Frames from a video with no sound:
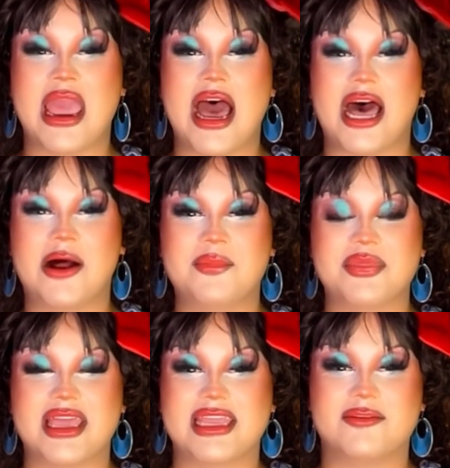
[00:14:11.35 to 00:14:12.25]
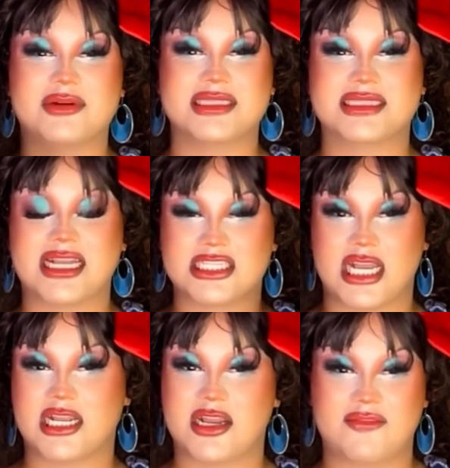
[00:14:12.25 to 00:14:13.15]
It was such
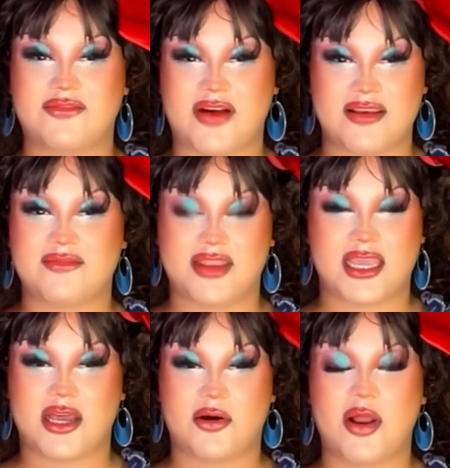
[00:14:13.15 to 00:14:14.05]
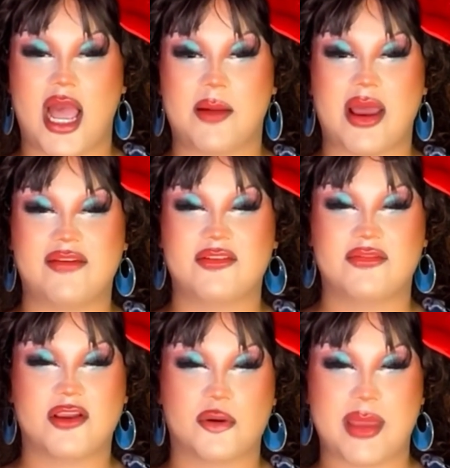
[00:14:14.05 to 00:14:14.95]
a good, fun video. I feel
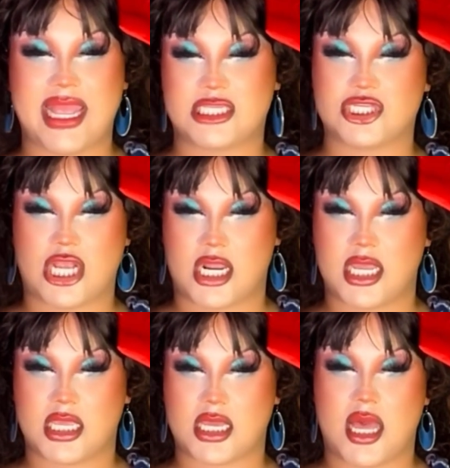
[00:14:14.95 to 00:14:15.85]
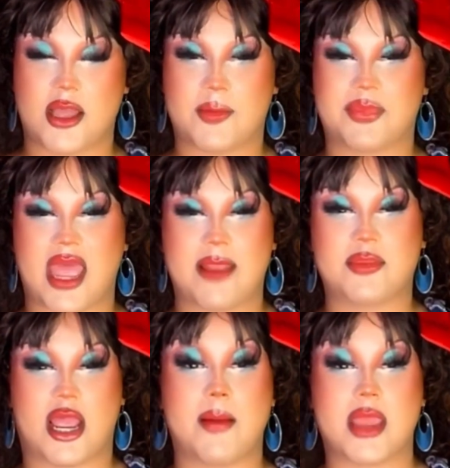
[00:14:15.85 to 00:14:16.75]
very patriotic. I'm
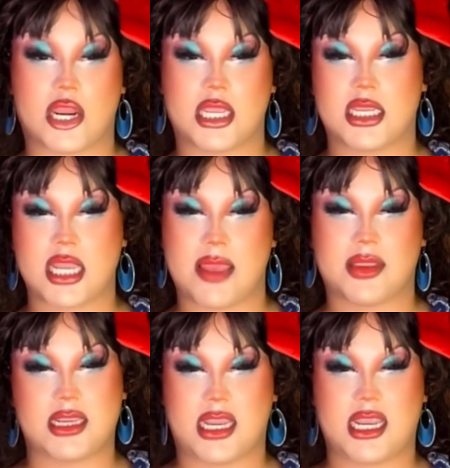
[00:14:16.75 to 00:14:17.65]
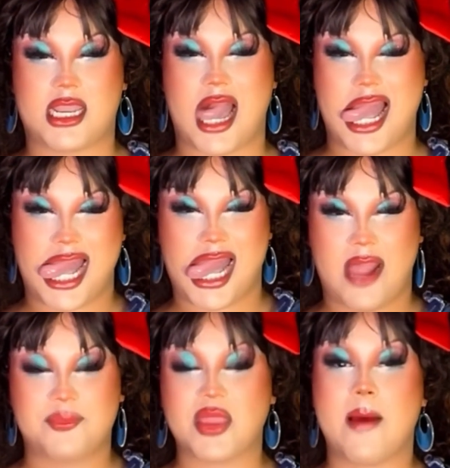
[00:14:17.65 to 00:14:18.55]
not American, I'm Canadian.